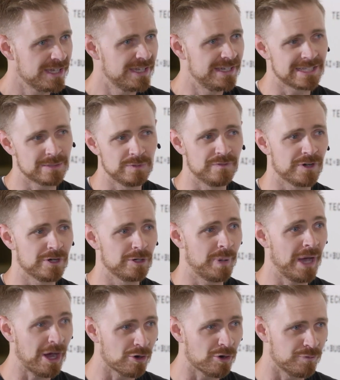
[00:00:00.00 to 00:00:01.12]
and it can be very
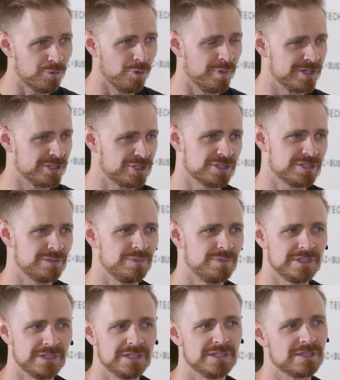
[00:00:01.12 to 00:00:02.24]
powerful, but it's just the
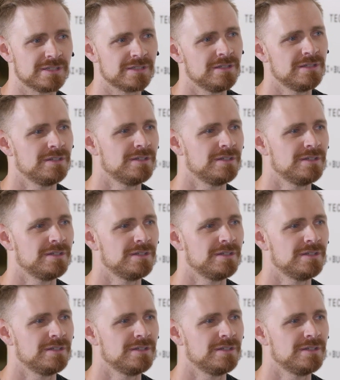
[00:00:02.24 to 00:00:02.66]
beginning.